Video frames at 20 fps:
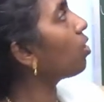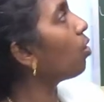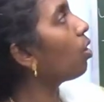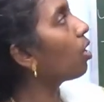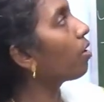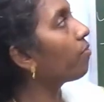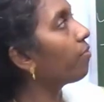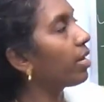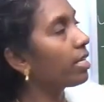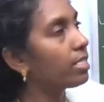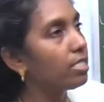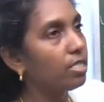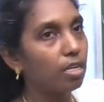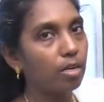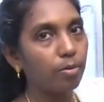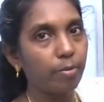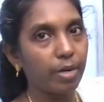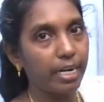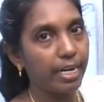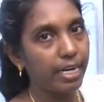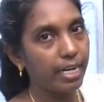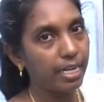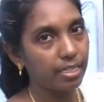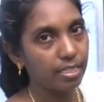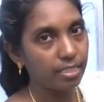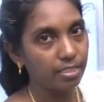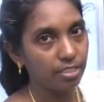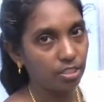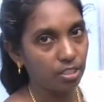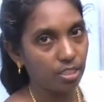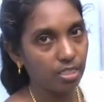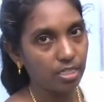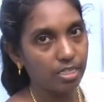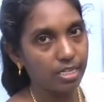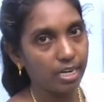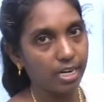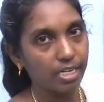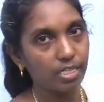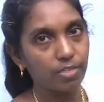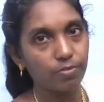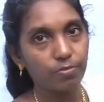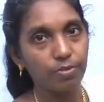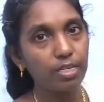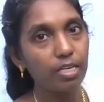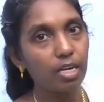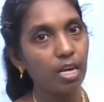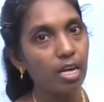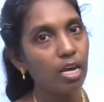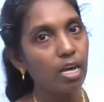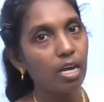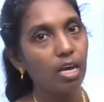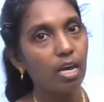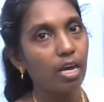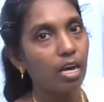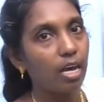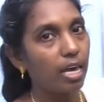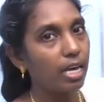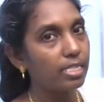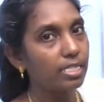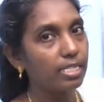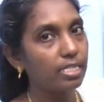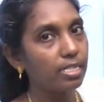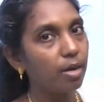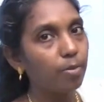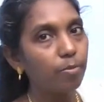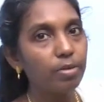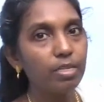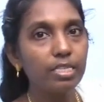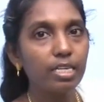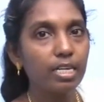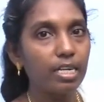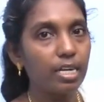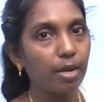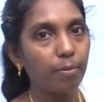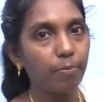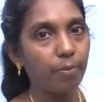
or vector mediated gene transfer. Example, TA